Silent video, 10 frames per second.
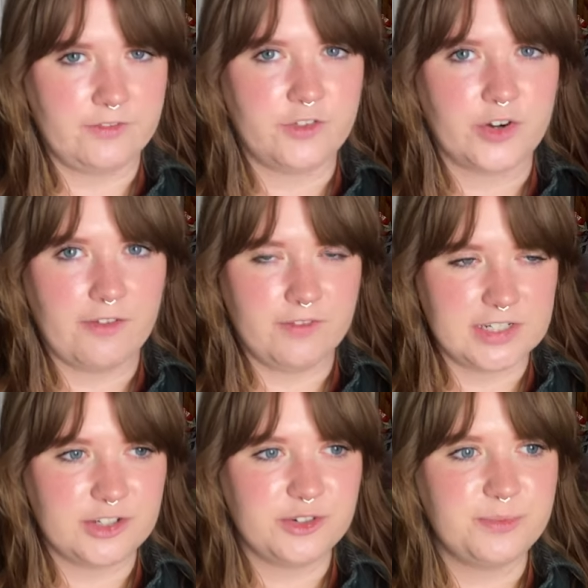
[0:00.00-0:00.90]
for a
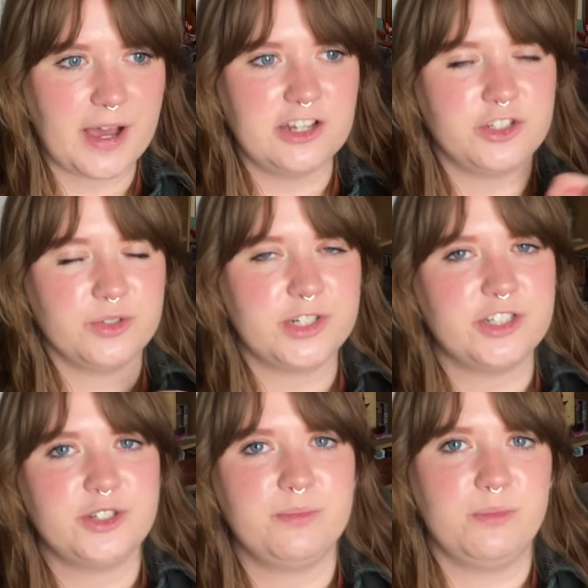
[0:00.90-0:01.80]
video, but I do want to
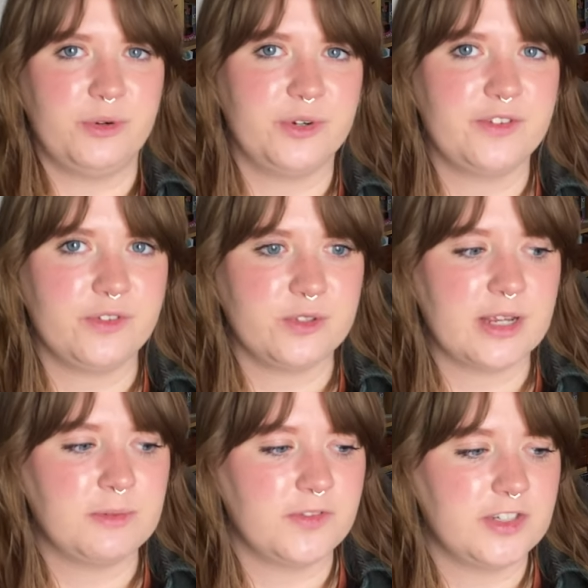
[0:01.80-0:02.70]
do more of those
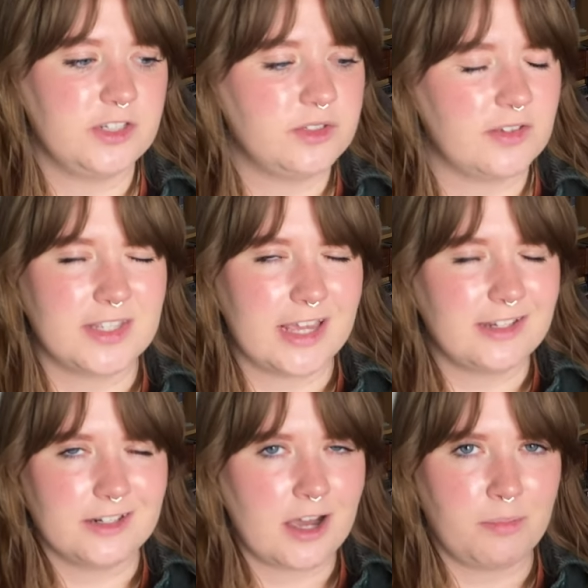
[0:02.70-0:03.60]
types of videos. I've said
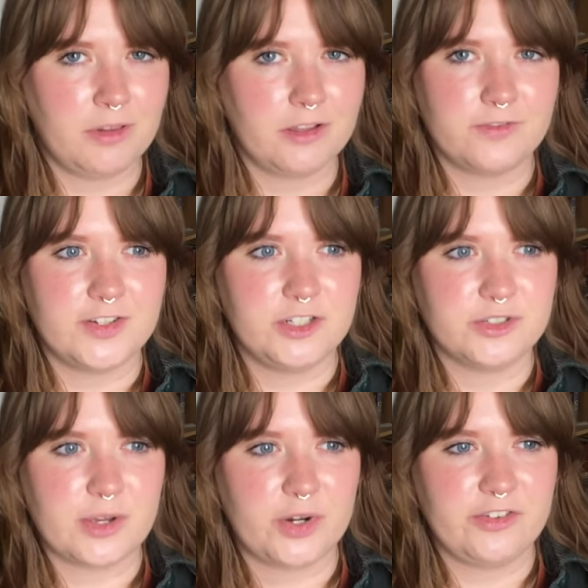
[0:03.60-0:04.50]
in a couple other videos
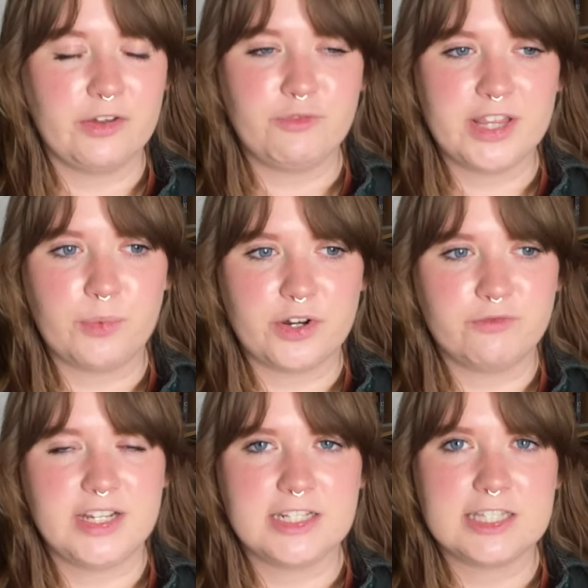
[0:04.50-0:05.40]
I really want to
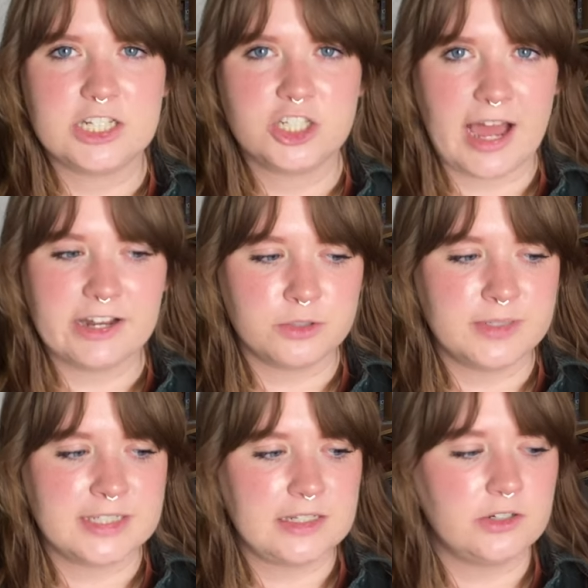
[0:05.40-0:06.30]
read the Shatter Me
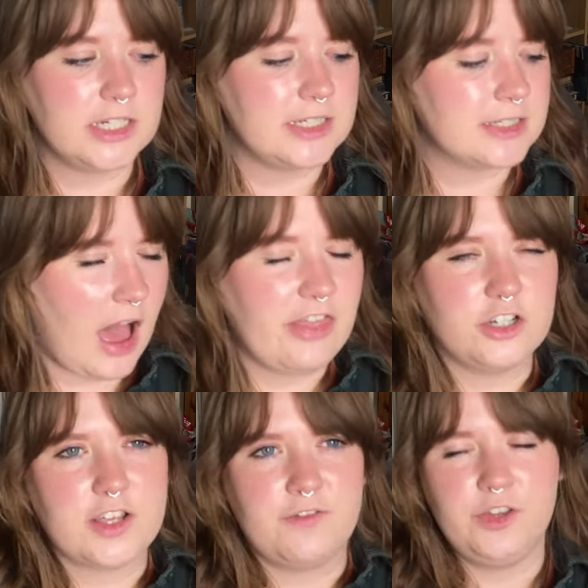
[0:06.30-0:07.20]
series.
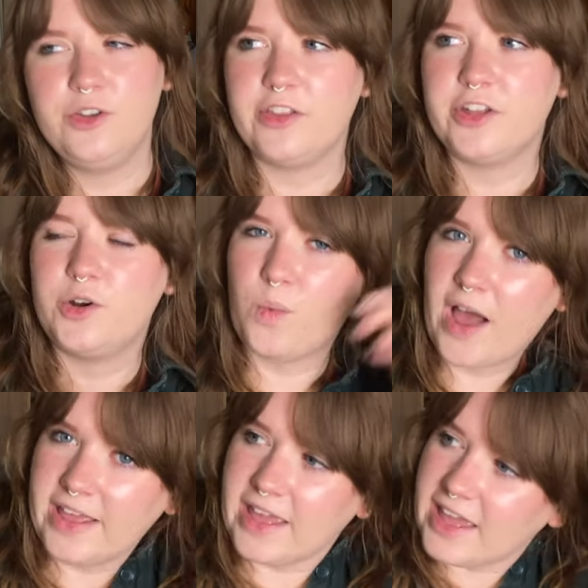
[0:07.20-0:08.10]
There's a few other
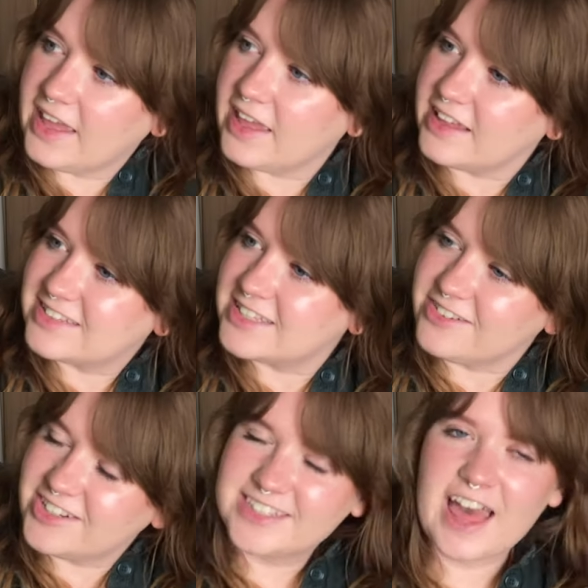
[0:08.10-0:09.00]
YA
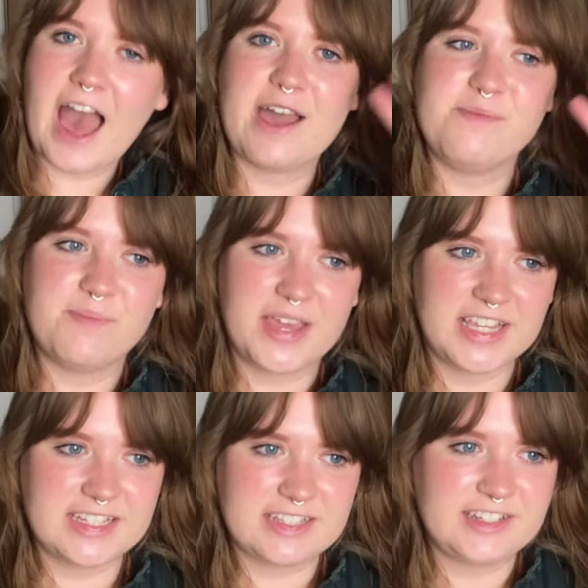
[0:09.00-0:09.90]
series that I
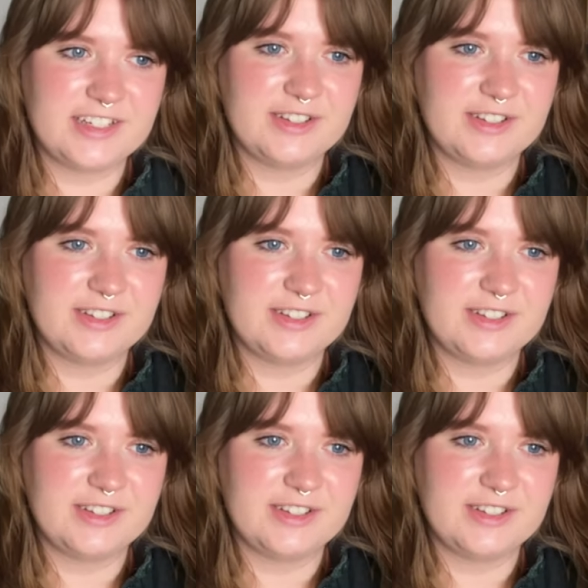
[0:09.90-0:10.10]
missed